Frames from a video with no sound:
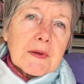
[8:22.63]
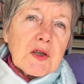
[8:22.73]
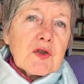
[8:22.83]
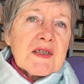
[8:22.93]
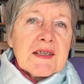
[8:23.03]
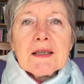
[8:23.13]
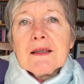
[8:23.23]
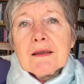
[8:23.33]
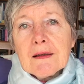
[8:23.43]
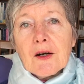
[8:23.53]
can you
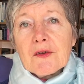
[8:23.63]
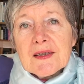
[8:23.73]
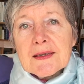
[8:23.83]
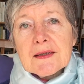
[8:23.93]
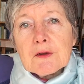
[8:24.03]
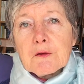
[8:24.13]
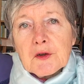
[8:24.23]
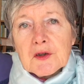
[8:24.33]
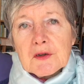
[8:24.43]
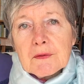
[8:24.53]
see how this is
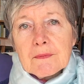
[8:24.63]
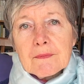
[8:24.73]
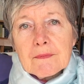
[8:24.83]
different